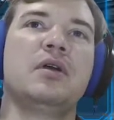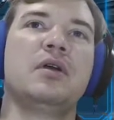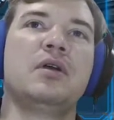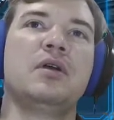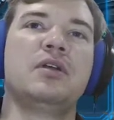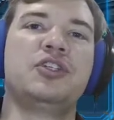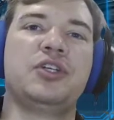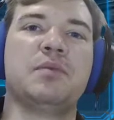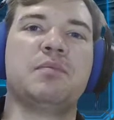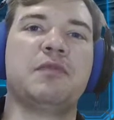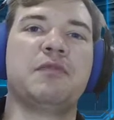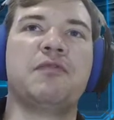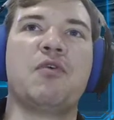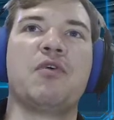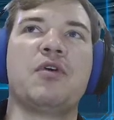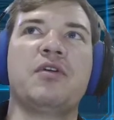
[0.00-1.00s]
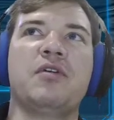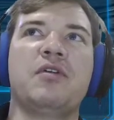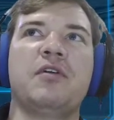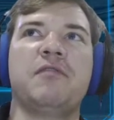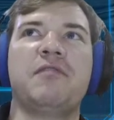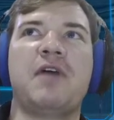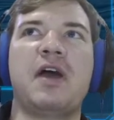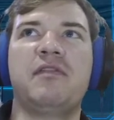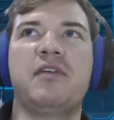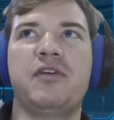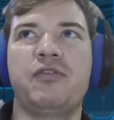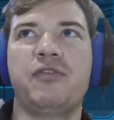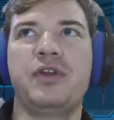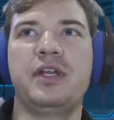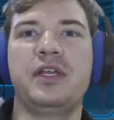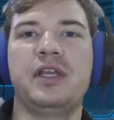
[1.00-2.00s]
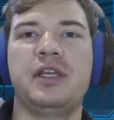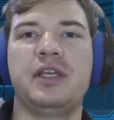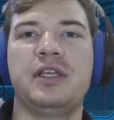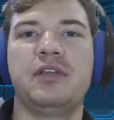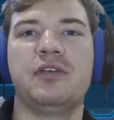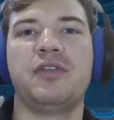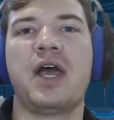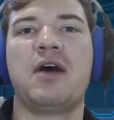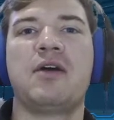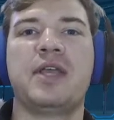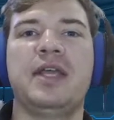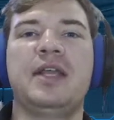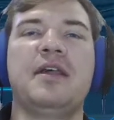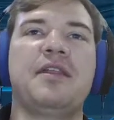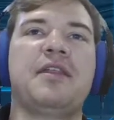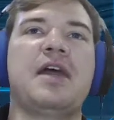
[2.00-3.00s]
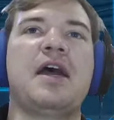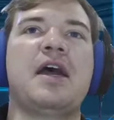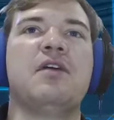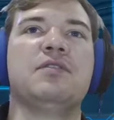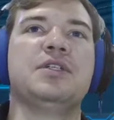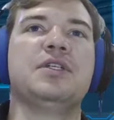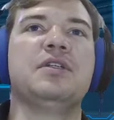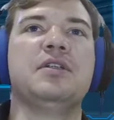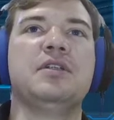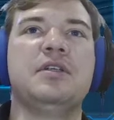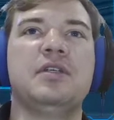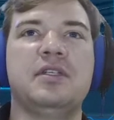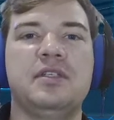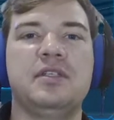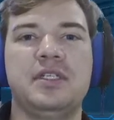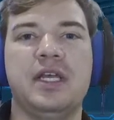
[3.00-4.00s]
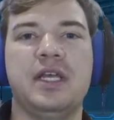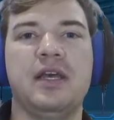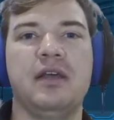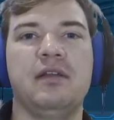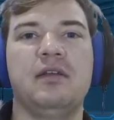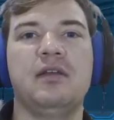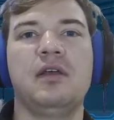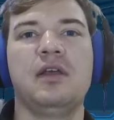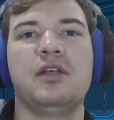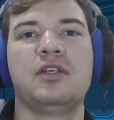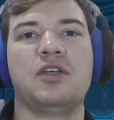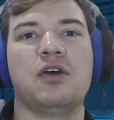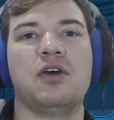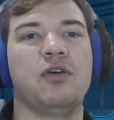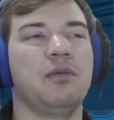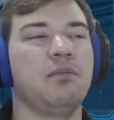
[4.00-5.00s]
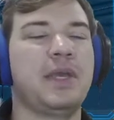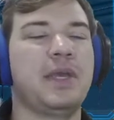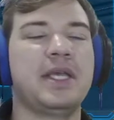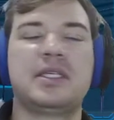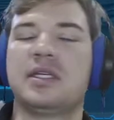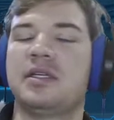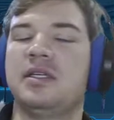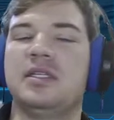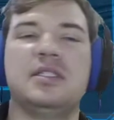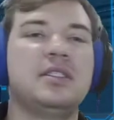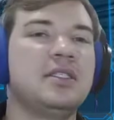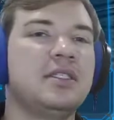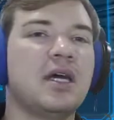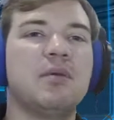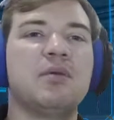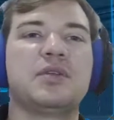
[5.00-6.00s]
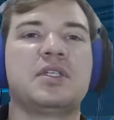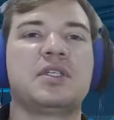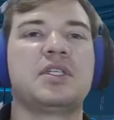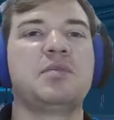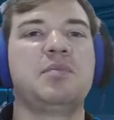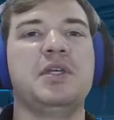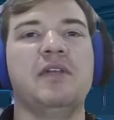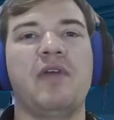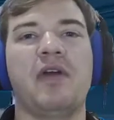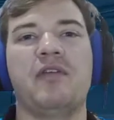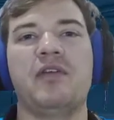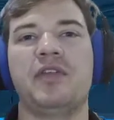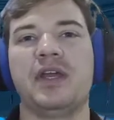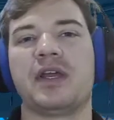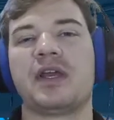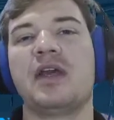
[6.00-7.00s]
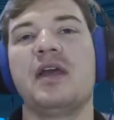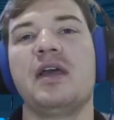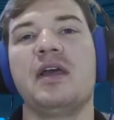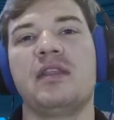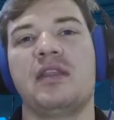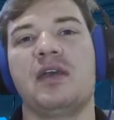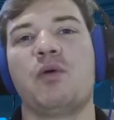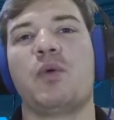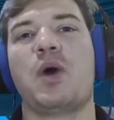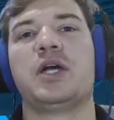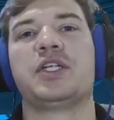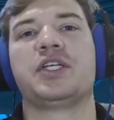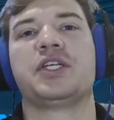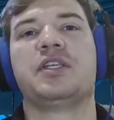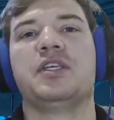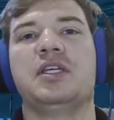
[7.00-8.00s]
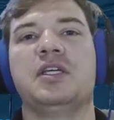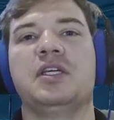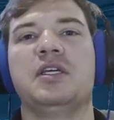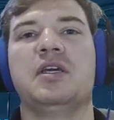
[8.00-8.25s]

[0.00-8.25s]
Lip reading: ship before 500, you'll now get 1,000 instead. So it basically doubles the speed of everything. They were watching the